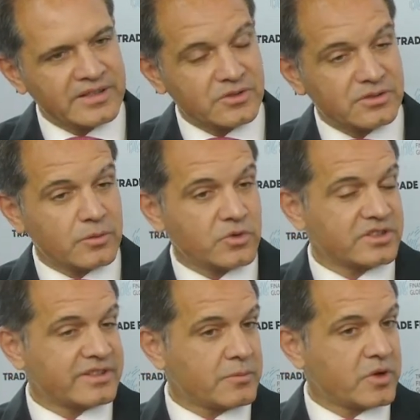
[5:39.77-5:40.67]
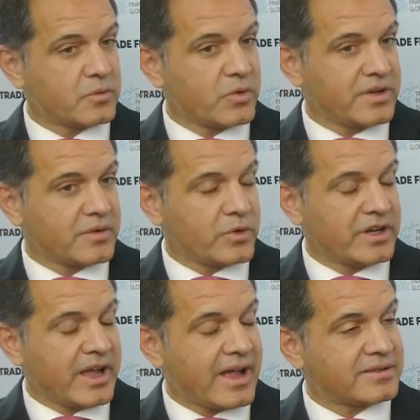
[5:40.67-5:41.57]
So there was a time when we
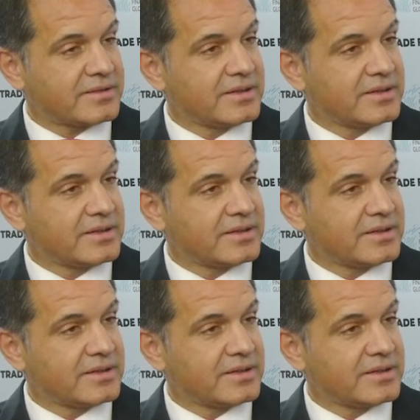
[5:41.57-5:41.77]
really had